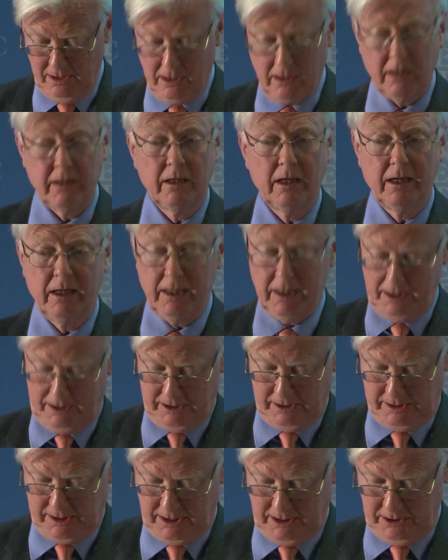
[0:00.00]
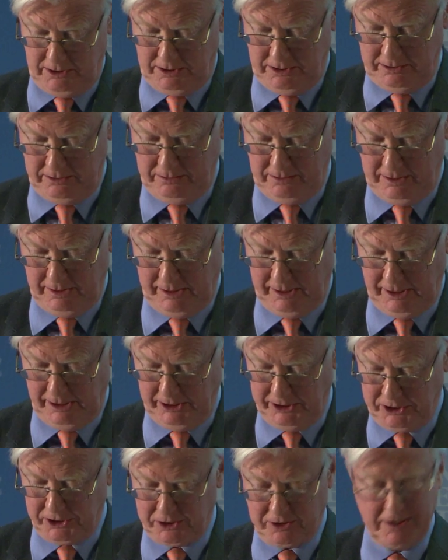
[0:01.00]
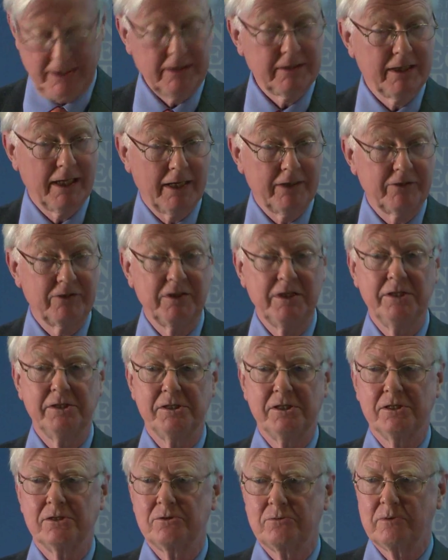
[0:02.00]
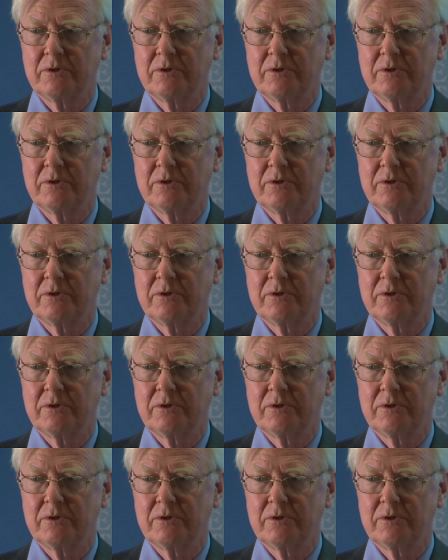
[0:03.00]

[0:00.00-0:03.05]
And I intend to illustrate that thesis